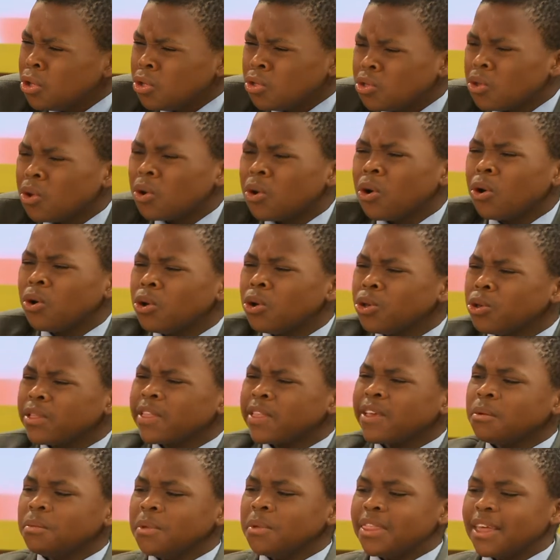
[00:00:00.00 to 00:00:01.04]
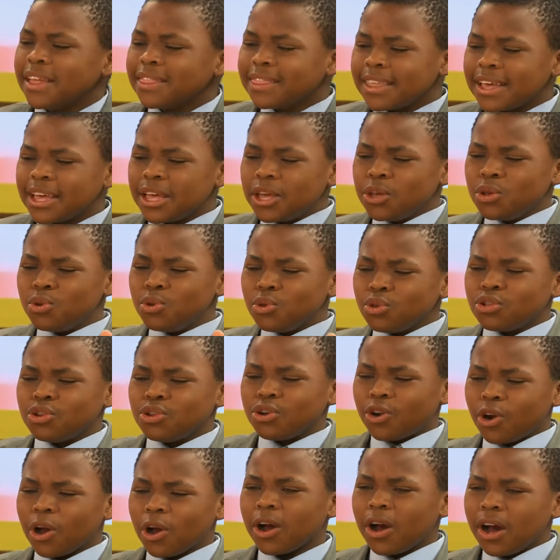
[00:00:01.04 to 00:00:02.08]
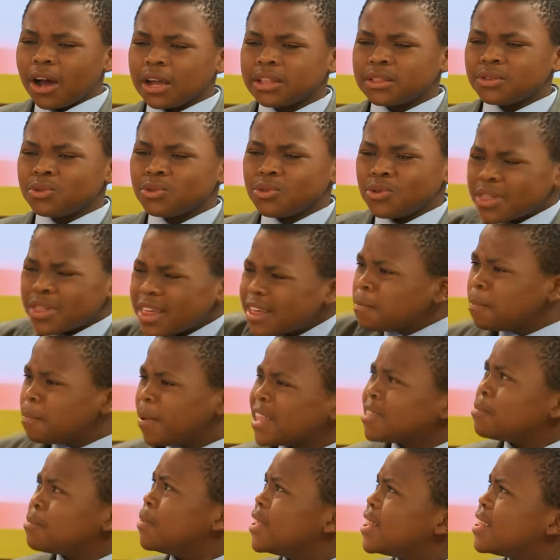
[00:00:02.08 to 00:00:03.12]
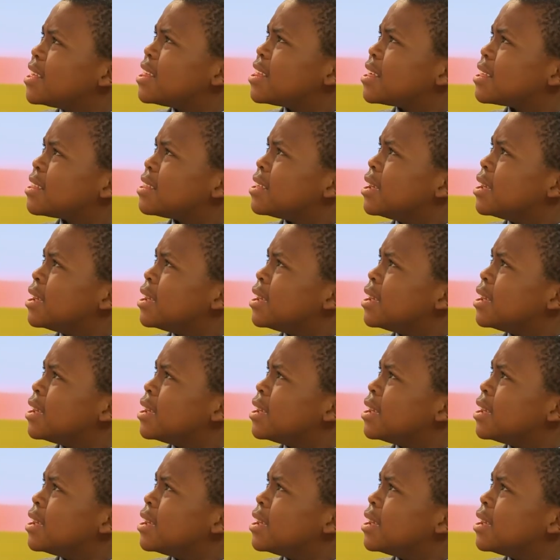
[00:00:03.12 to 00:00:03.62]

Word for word: So, Coco, you tell me that they used rock art to just pass messages?